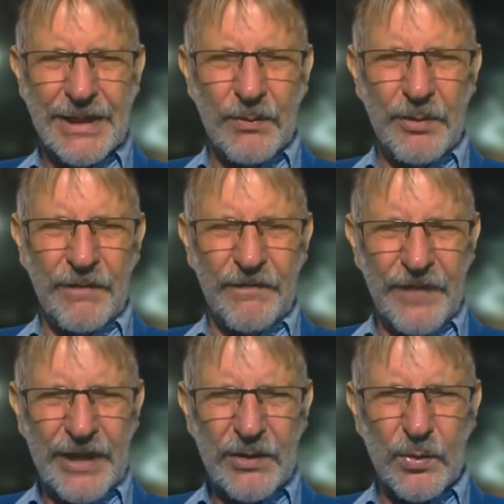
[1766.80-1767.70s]
We are
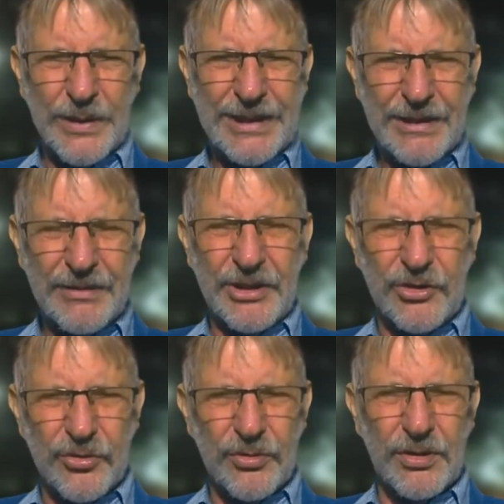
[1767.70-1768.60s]
faithful. We tell the
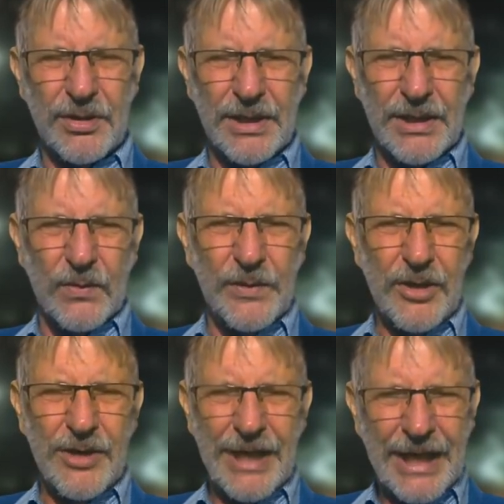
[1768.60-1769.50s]
truth. We
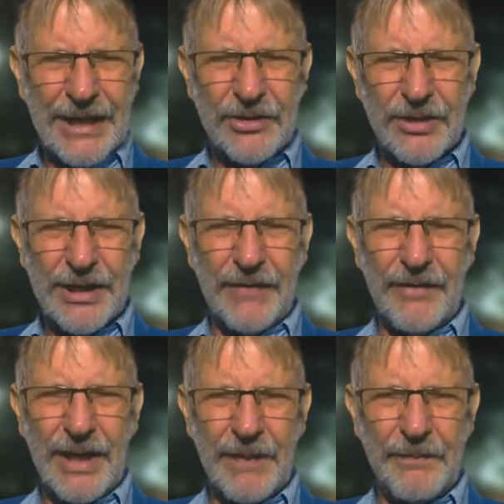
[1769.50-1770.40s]
don't lie to
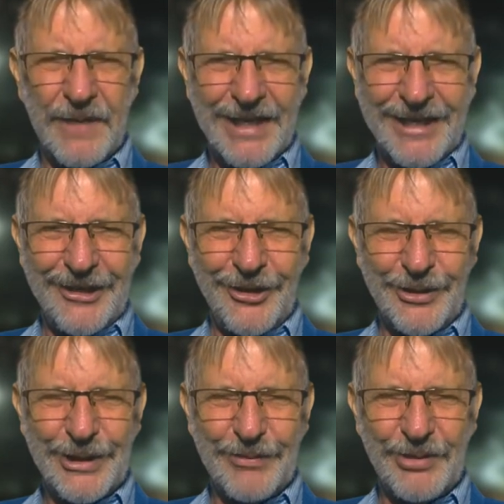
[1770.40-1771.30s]
cover up. You know,
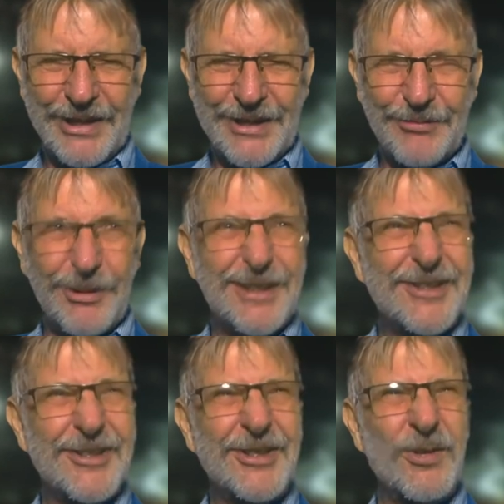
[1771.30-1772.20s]
somebody says, well,
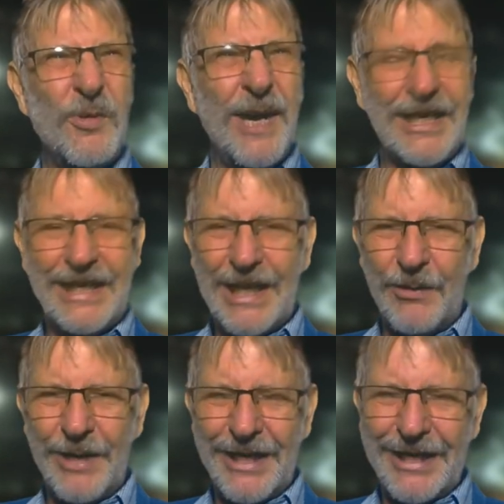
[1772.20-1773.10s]
it's just a white lie.
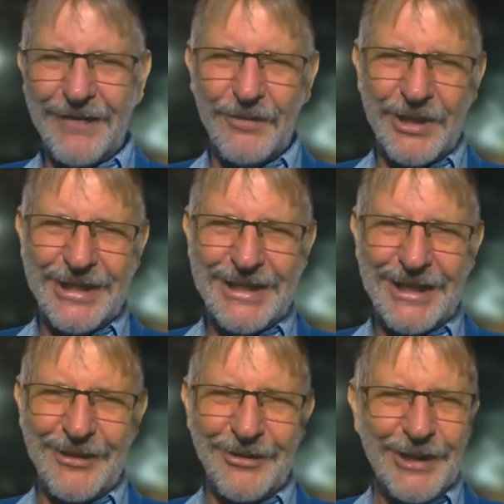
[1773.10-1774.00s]
Well, I've got to tell
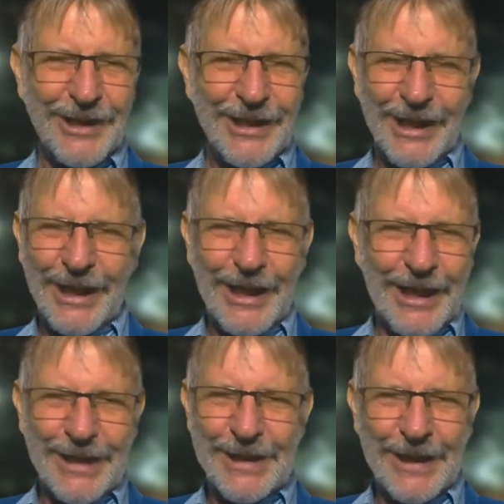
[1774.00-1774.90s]
you, a
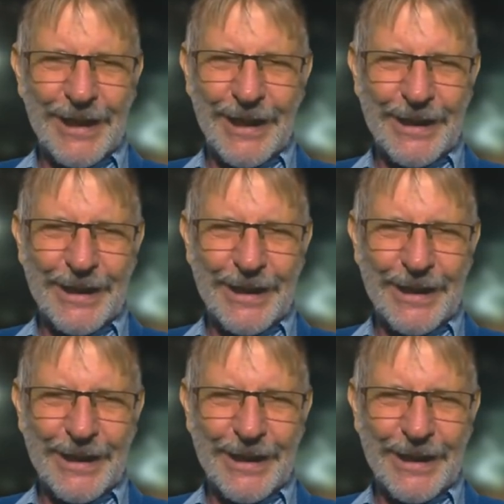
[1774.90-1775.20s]
lie is a lie.